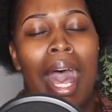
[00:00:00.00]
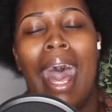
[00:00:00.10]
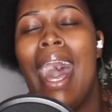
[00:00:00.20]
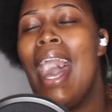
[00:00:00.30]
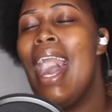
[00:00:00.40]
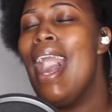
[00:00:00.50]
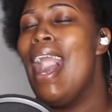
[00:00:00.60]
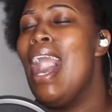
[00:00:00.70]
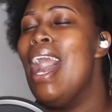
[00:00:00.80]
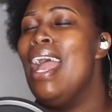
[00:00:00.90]

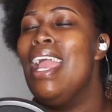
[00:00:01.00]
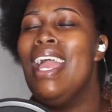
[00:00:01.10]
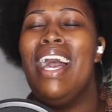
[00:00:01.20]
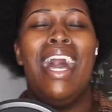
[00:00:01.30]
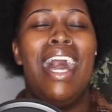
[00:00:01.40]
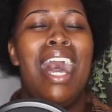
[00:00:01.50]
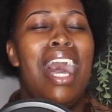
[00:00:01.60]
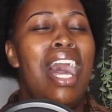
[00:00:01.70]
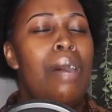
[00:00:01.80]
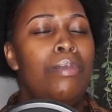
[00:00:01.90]
I
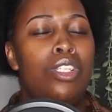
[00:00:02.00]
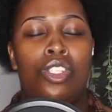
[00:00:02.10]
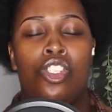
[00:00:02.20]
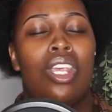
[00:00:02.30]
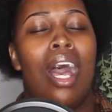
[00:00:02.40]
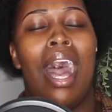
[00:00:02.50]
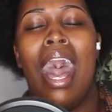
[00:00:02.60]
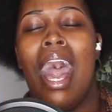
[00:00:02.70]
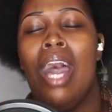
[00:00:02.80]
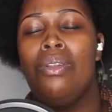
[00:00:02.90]
am a
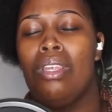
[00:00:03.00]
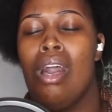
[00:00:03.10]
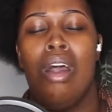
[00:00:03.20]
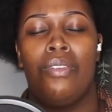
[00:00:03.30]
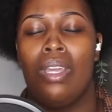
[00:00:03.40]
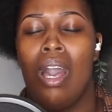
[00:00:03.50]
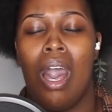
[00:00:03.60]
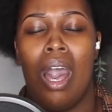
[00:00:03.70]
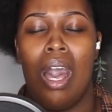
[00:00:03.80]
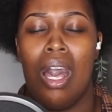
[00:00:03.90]
child of
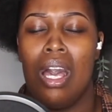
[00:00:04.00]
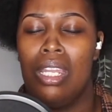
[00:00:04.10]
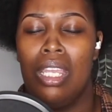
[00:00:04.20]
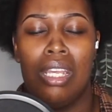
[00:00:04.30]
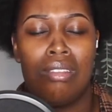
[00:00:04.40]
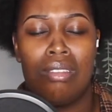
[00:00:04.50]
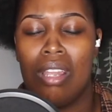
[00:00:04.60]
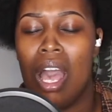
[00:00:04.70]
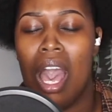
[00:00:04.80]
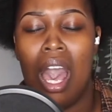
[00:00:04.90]
God, yes
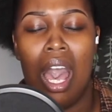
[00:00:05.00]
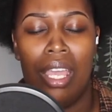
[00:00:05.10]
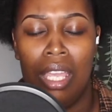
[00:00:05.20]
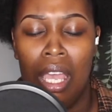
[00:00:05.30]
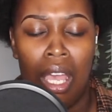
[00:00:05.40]
I am.